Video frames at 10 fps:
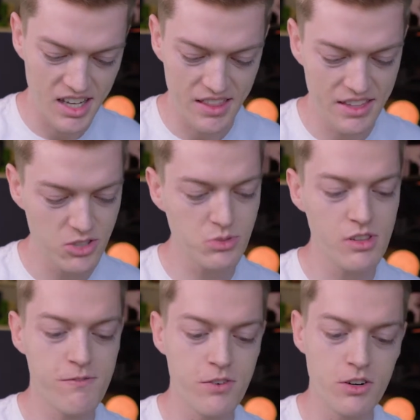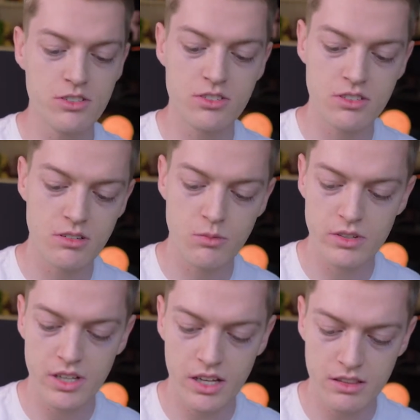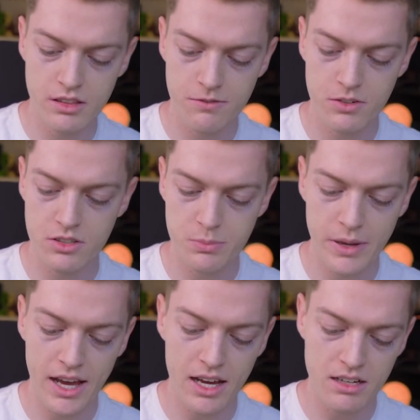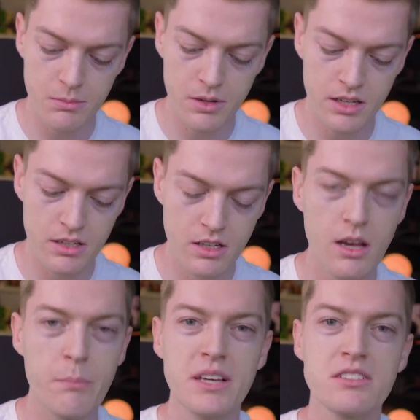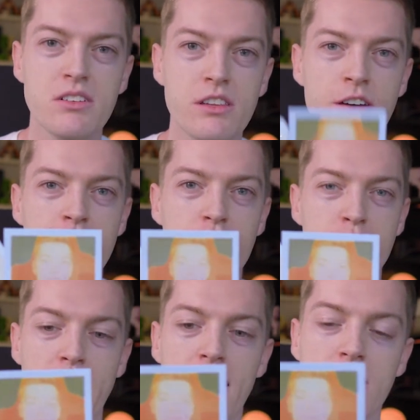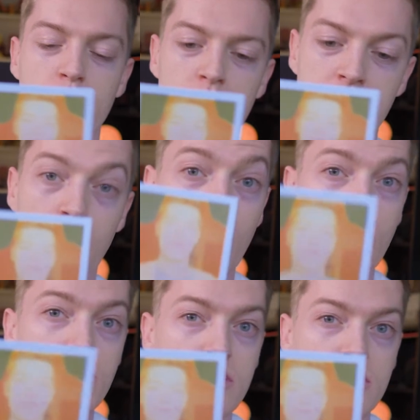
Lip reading: This was the first, well, not the first pack, but basically the first pack was the old